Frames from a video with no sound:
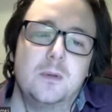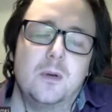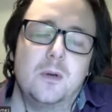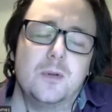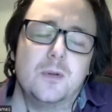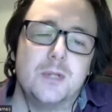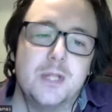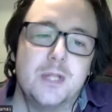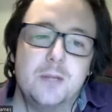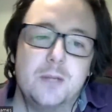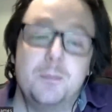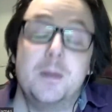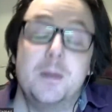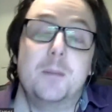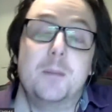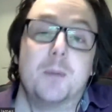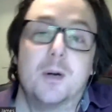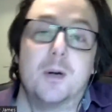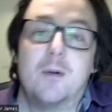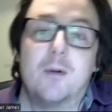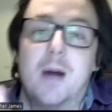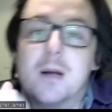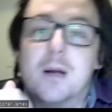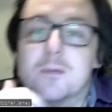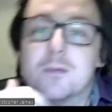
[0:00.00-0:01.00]
onto the
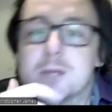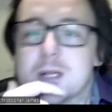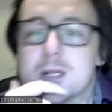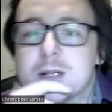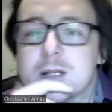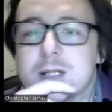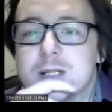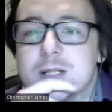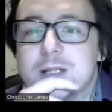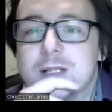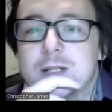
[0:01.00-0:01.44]
people around us.